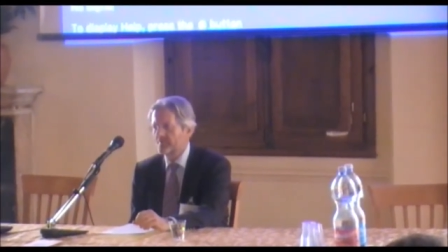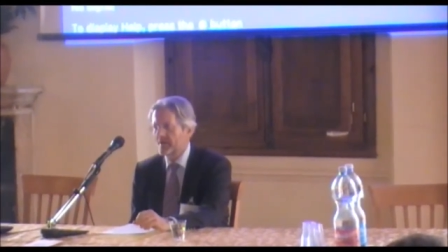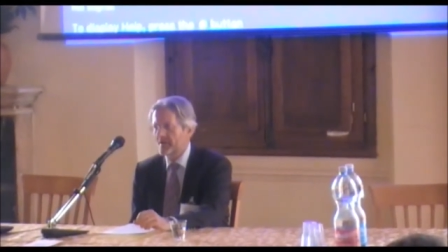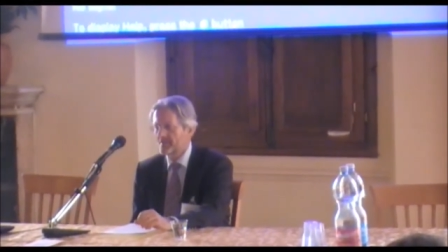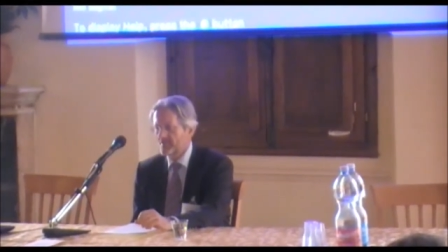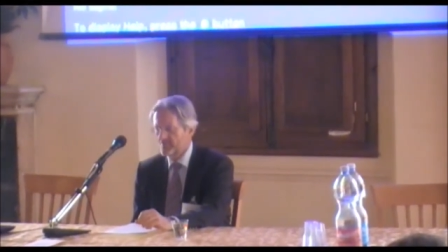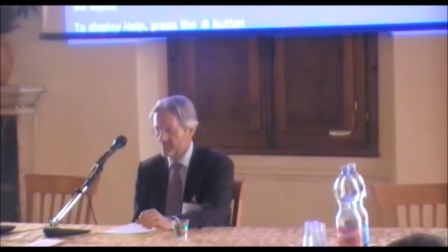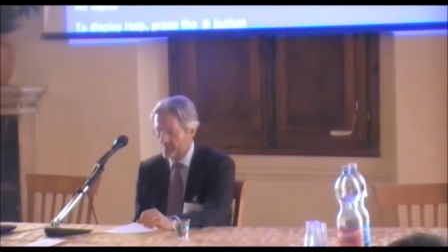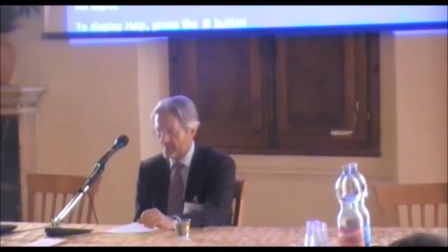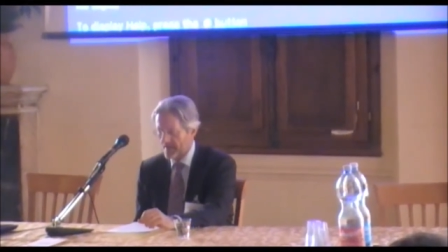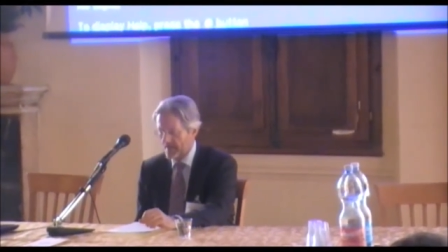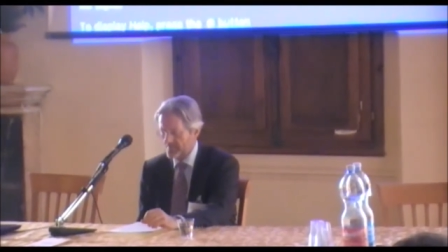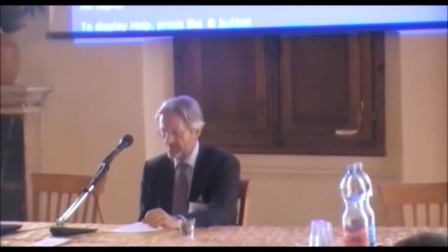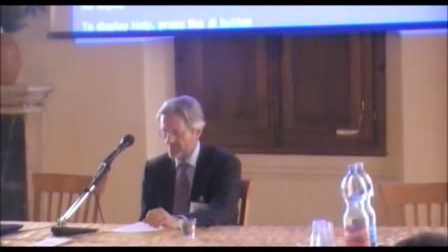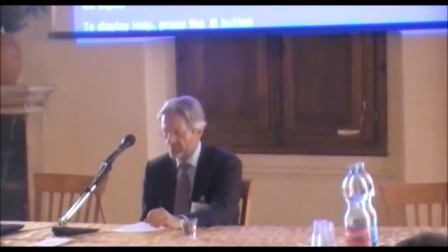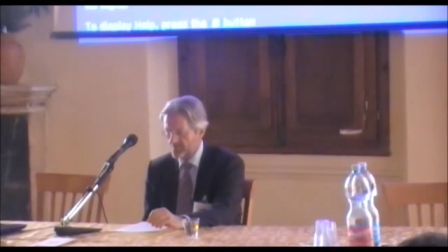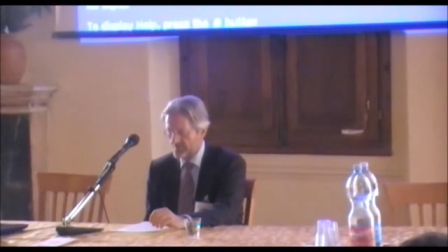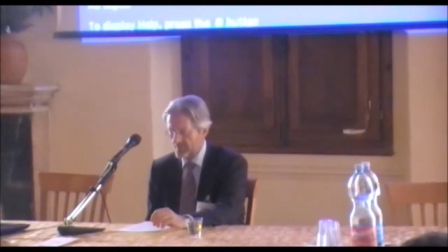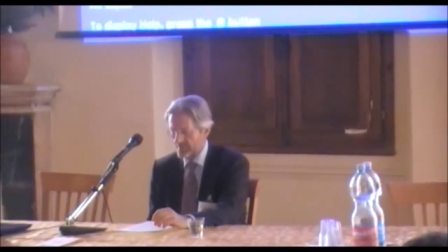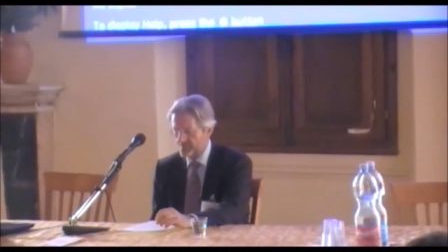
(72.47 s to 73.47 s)
of medieval
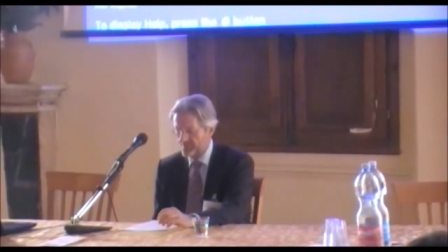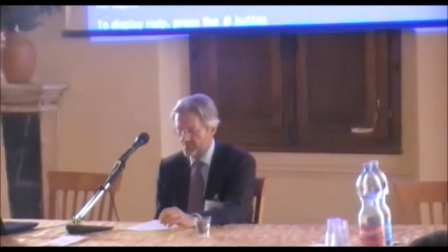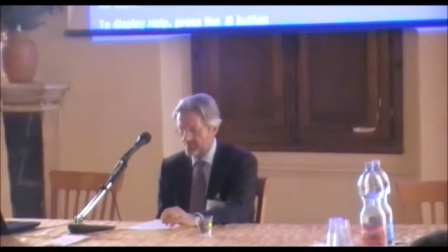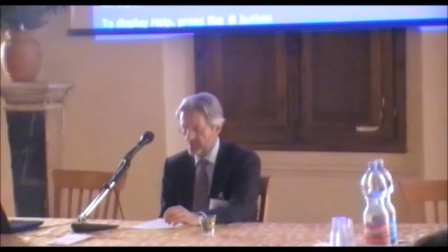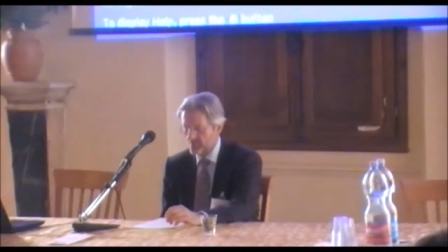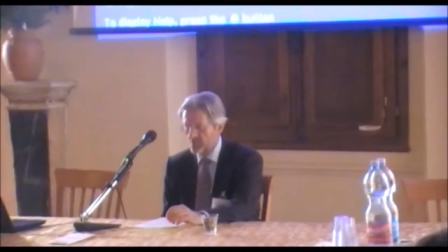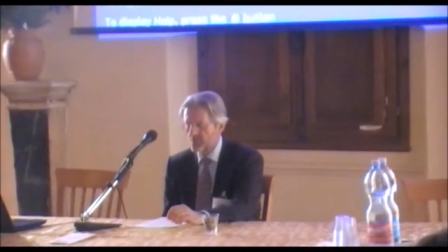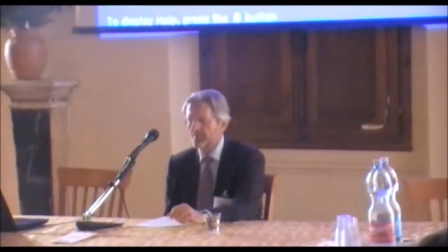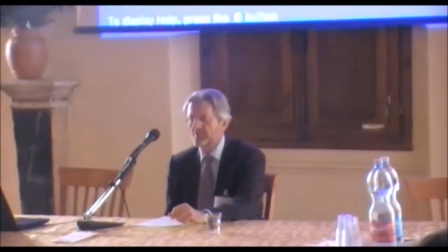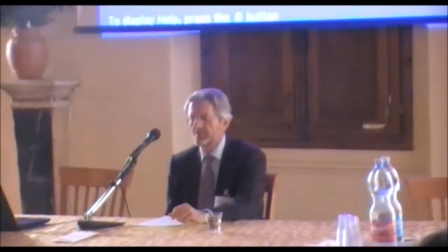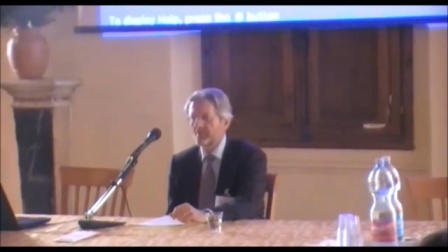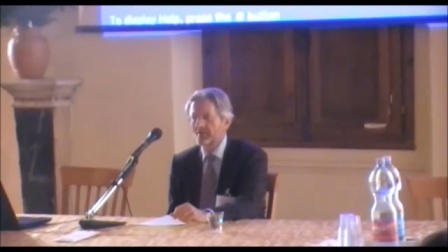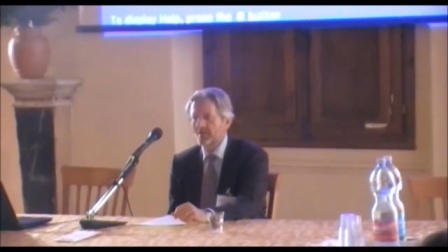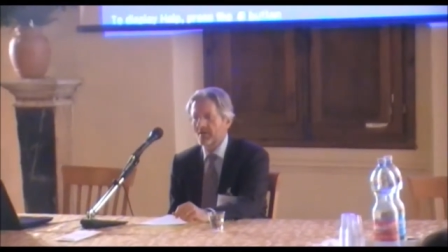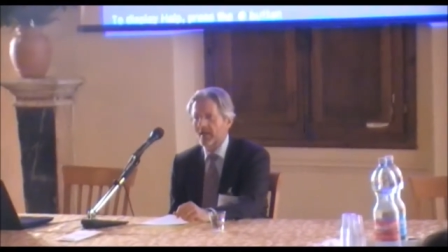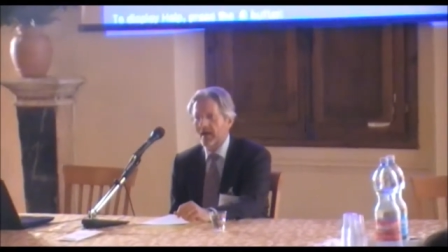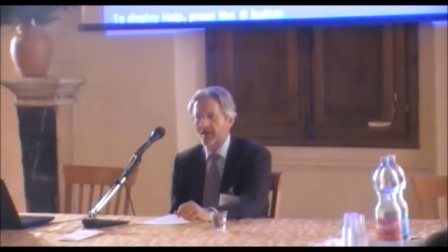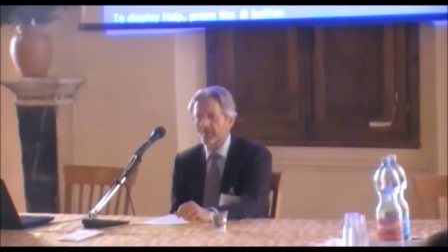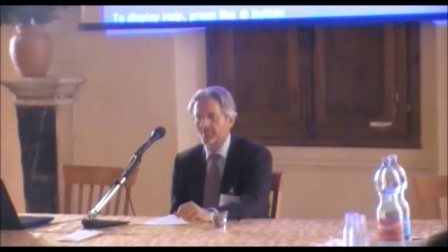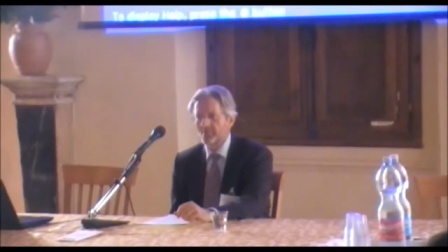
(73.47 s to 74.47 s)
manuscripts in
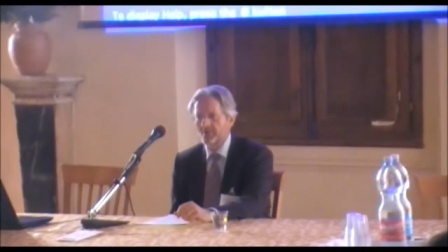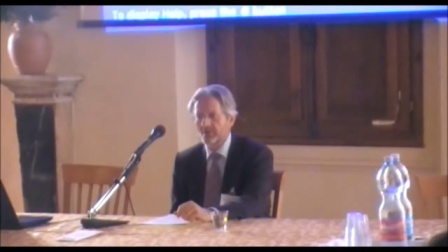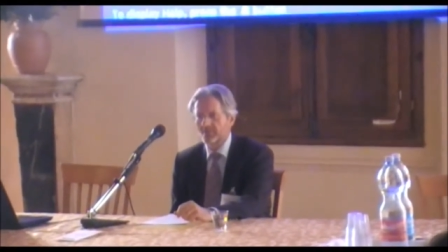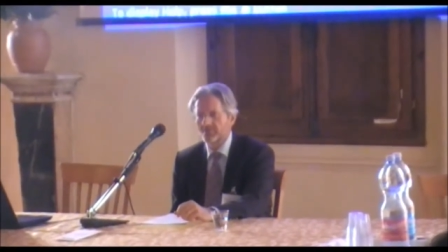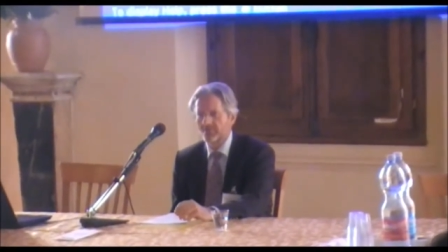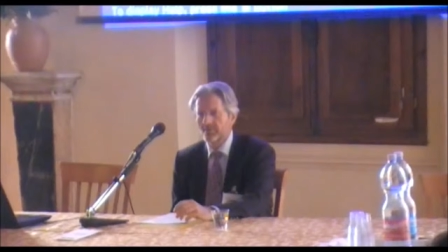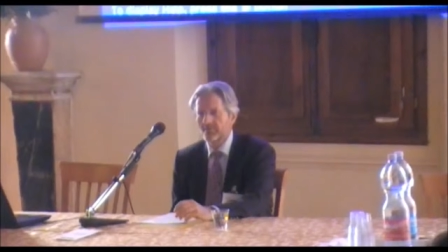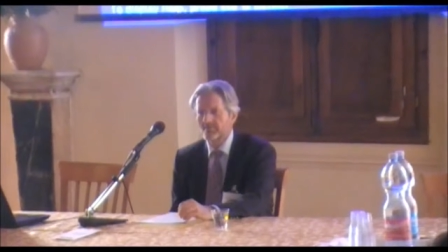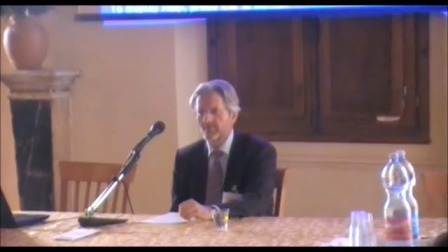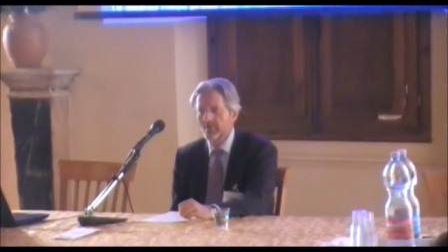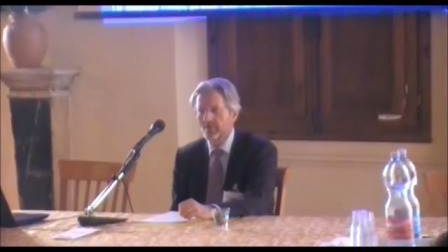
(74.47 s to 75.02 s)
European libraries